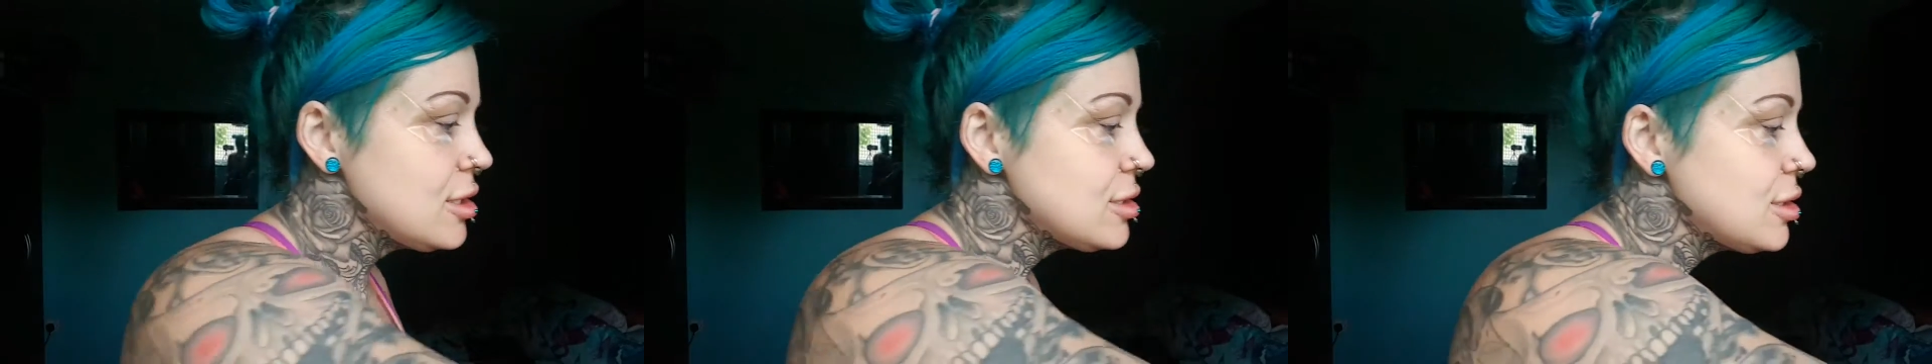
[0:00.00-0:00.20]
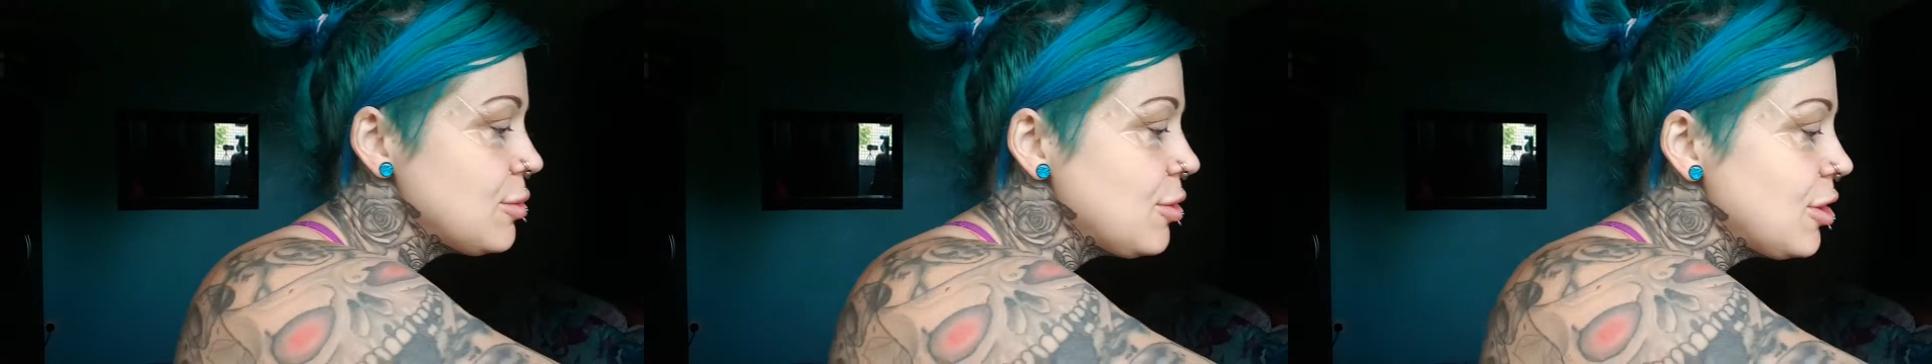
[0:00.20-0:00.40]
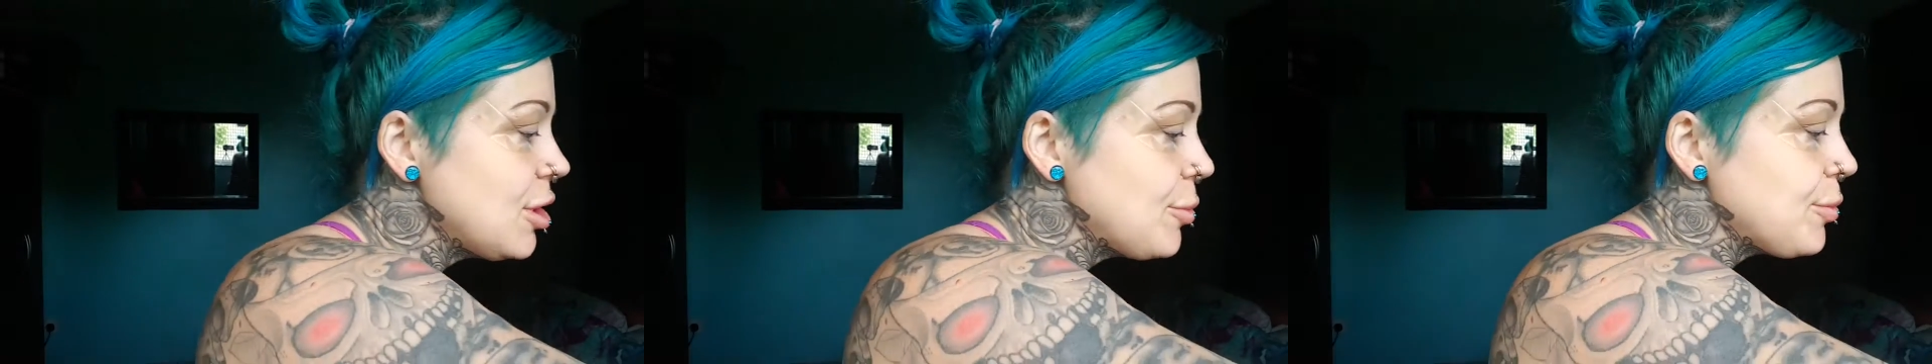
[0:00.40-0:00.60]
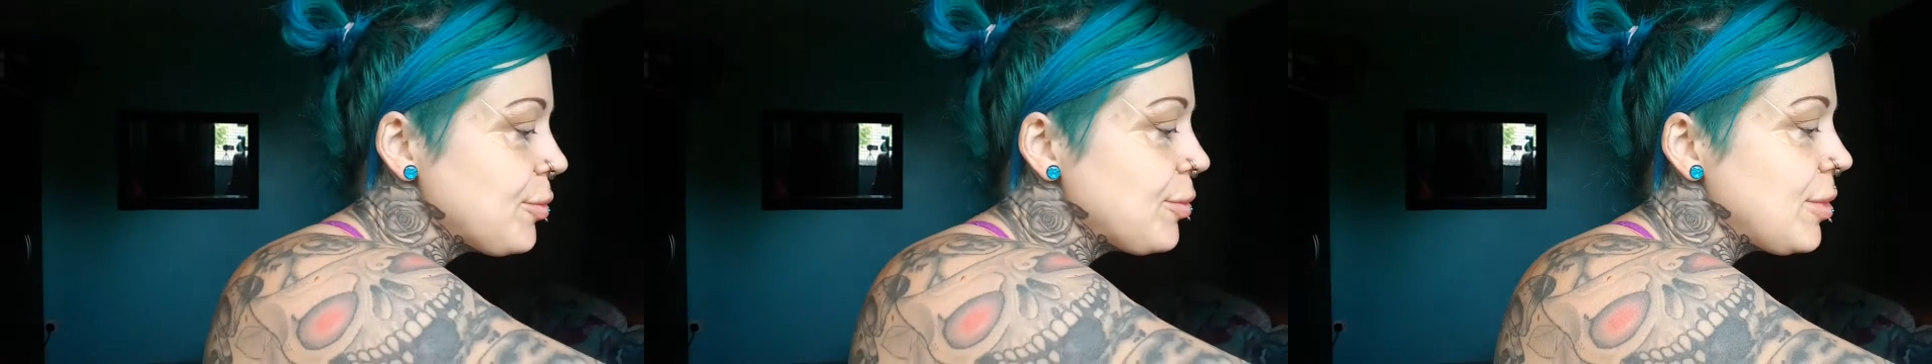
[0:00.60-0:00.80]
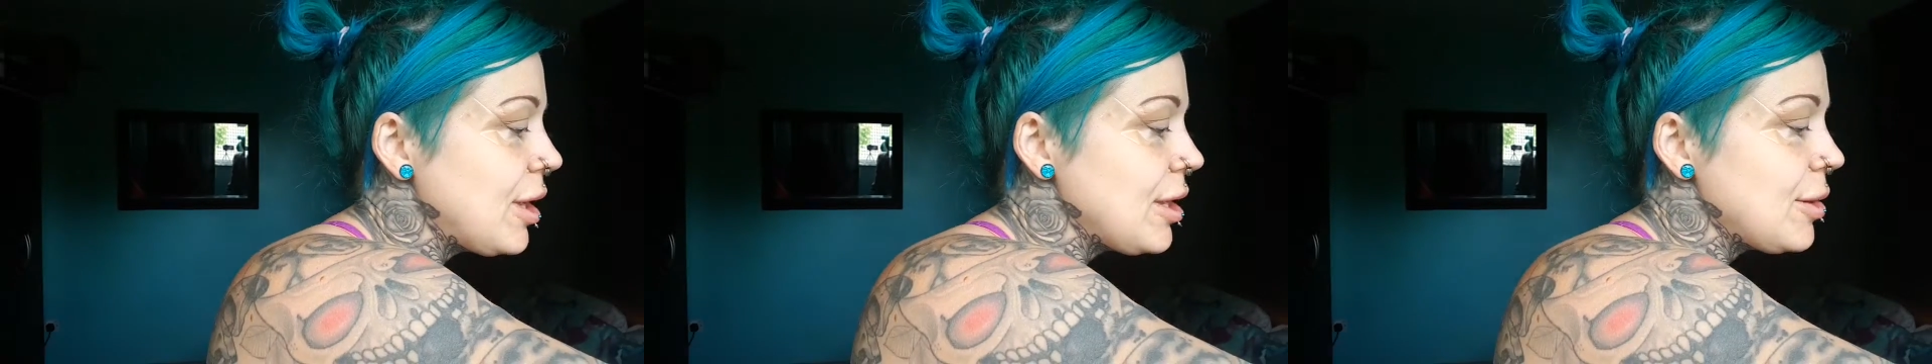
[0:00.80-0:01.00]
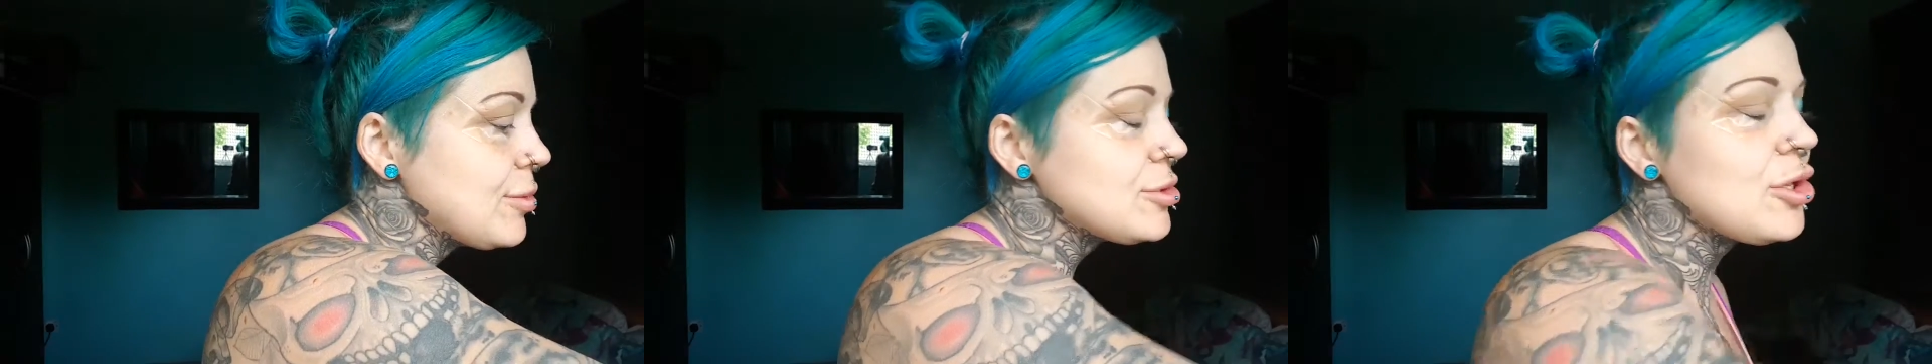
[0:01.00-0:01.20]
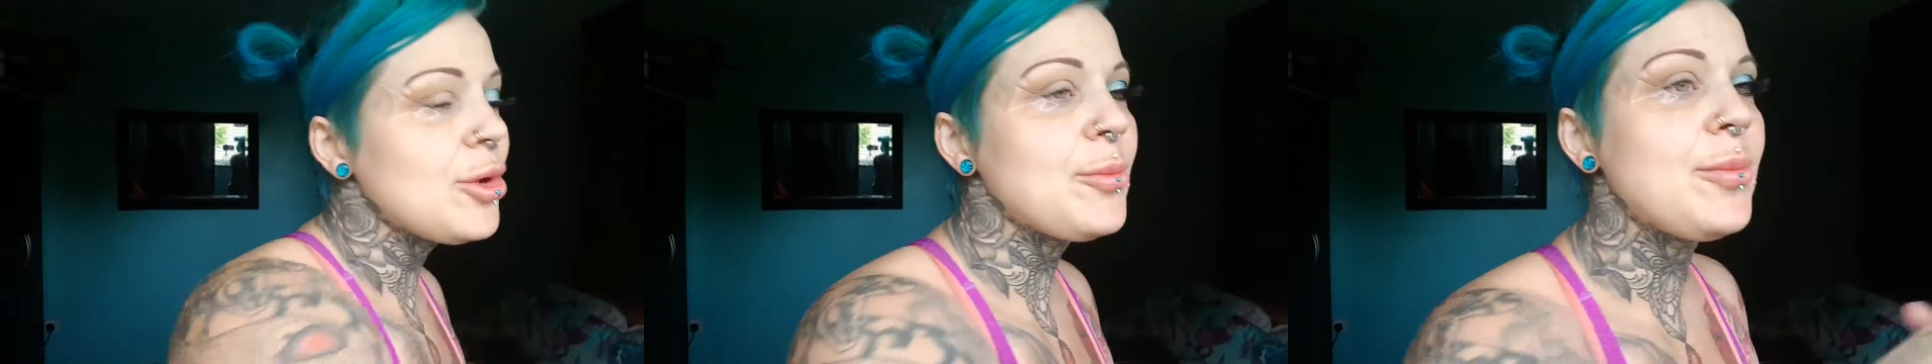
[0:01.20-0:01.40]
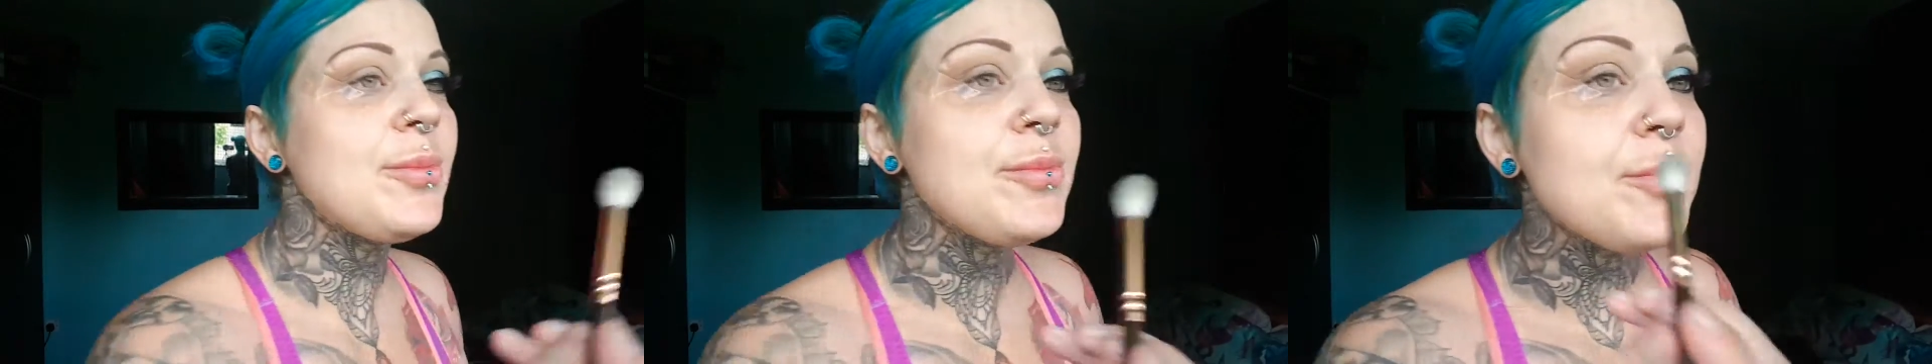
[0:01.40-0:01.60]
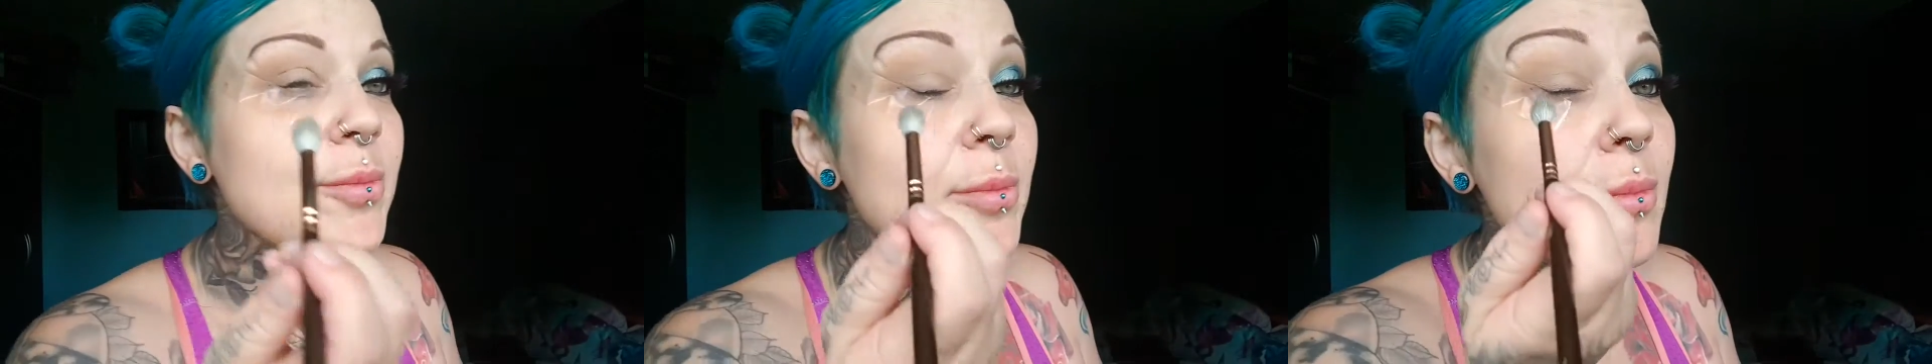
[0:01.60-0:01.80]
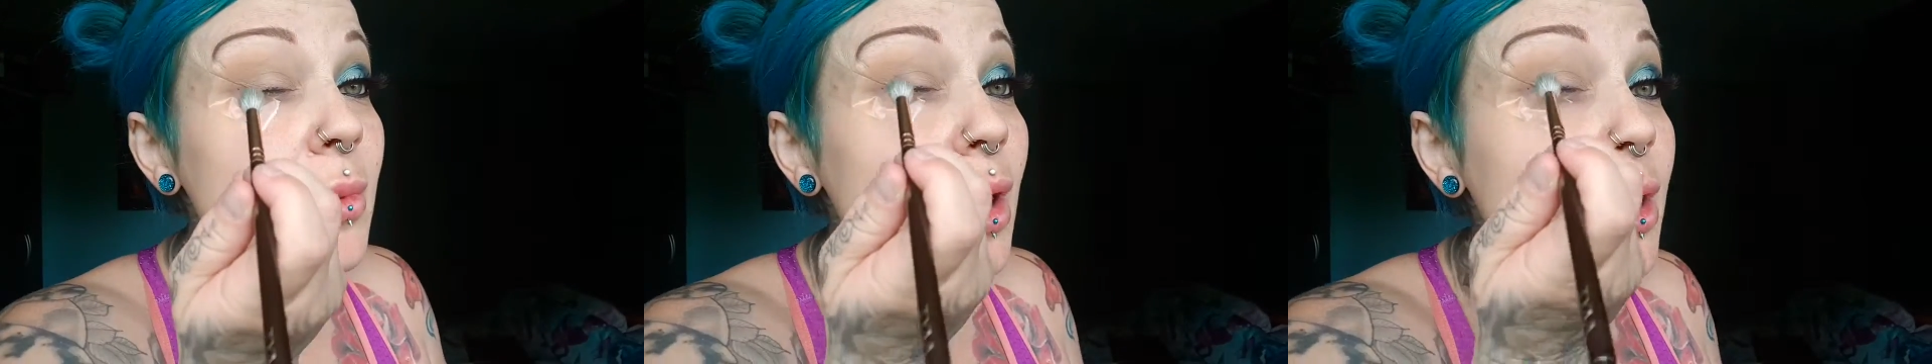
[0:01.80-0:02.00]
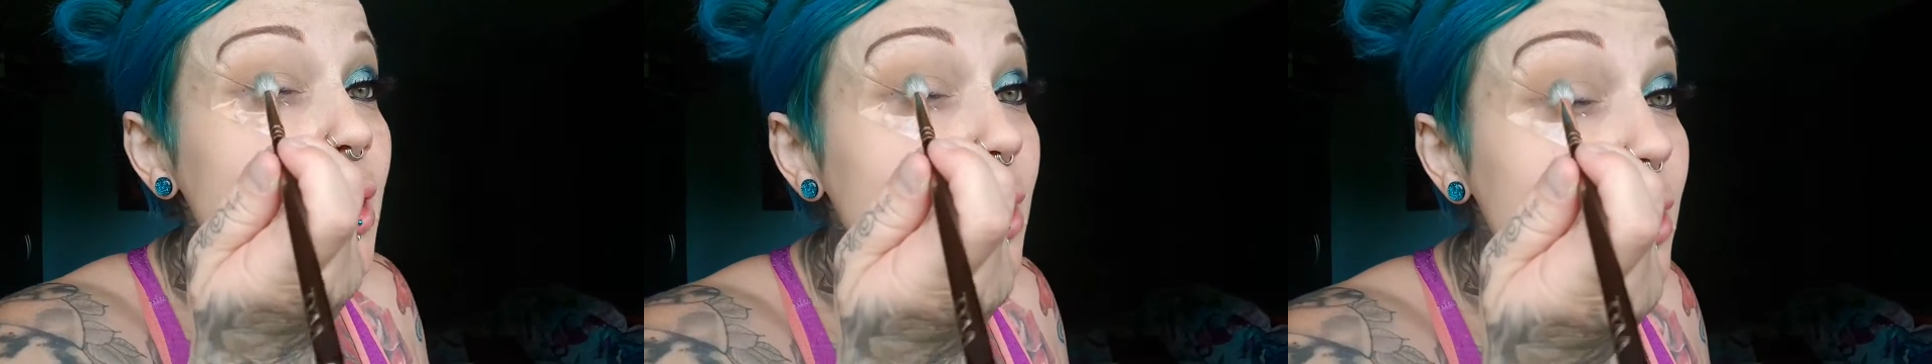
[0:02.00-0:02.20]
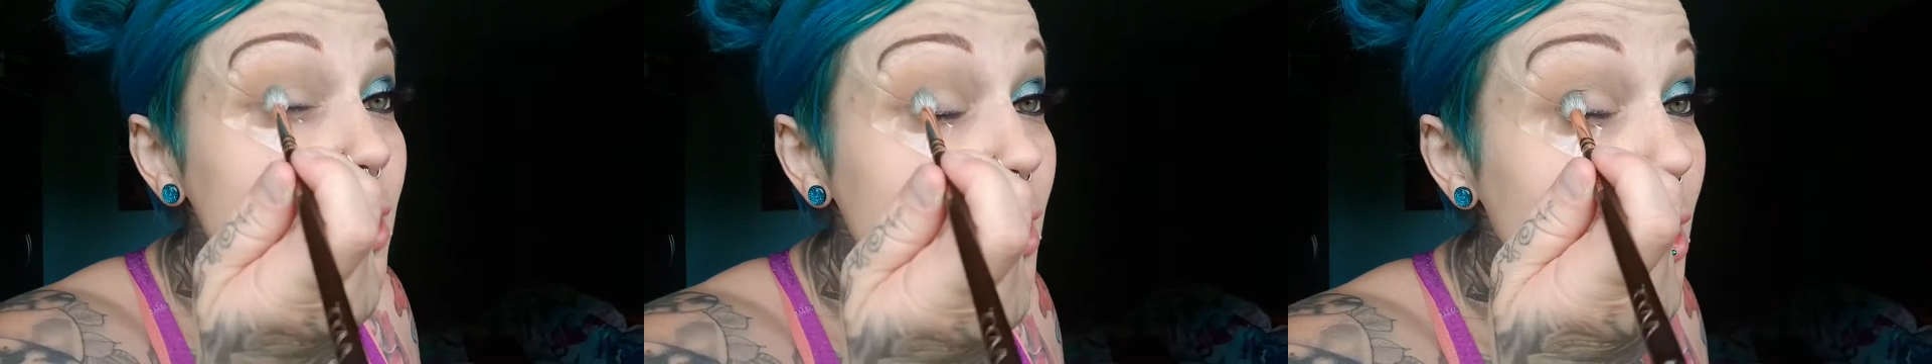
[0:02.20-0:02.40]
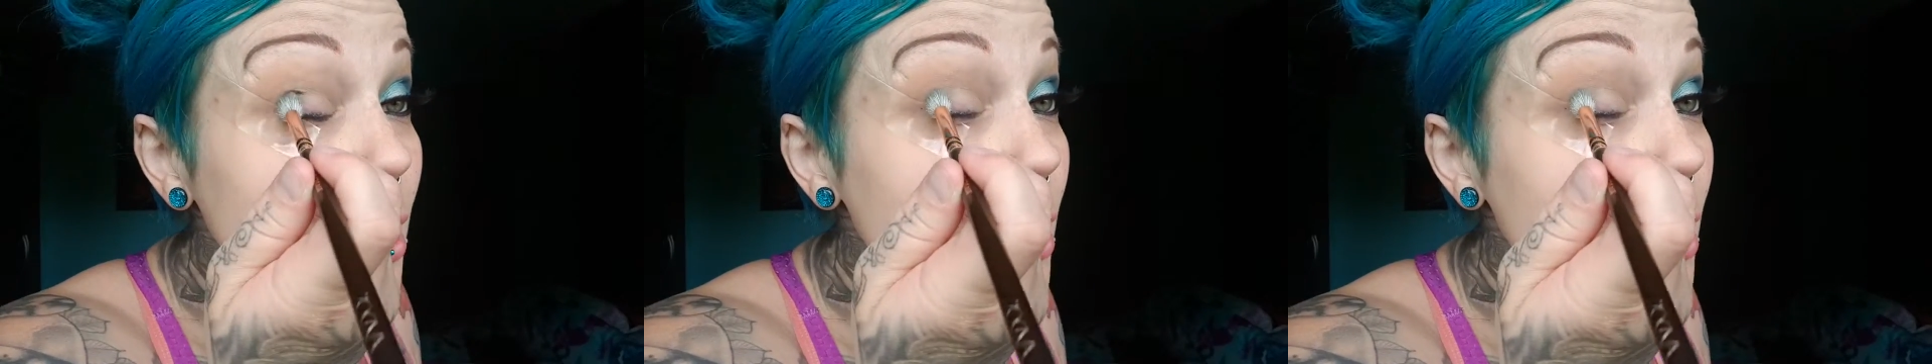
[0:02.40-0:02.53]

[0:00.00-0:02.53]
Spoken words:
So we're going to like sort of like